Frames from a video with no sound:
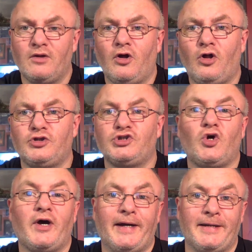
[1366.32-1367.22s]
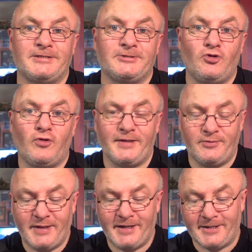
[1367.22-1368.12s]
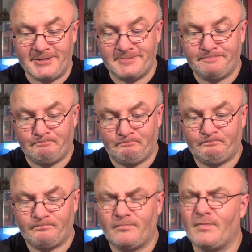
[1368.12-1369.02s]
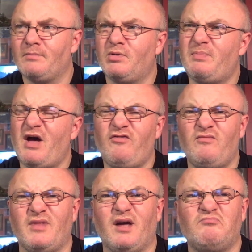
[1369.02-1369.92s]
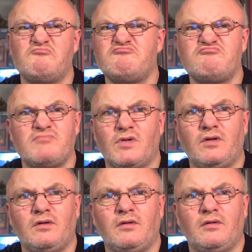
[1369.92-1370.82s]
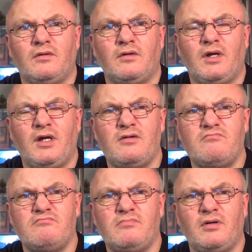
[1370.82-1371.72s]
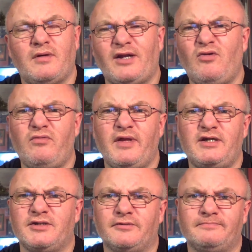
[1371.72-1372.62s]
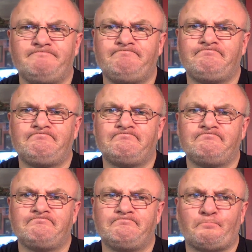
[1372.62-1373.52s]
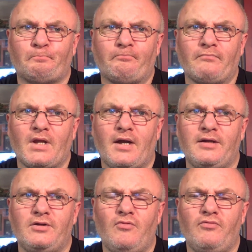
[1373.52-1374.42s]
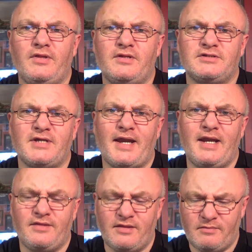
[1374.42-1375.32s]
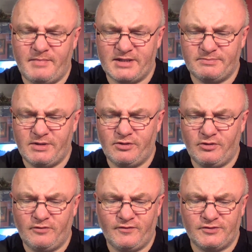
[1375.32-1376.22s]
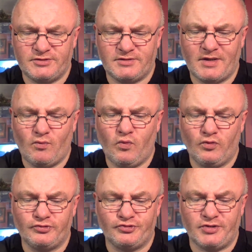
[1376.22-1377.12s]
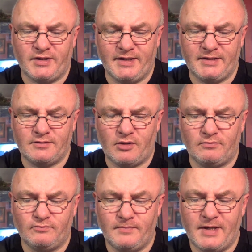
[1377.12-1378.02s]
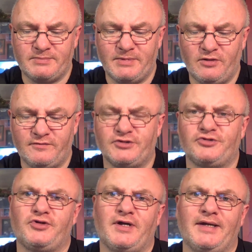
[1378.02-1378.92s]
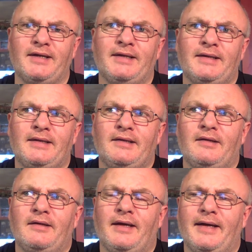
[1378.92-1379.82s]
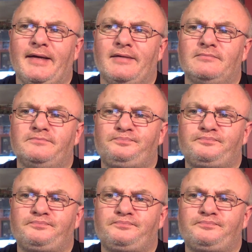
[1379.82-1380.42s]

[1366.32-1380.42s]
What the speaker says: Also eyes, don't like doing eyes, but apart from that, I don't think so. I don't think there's anything that makes me nervous that I wouldn't try it, or makes me nervous to try. I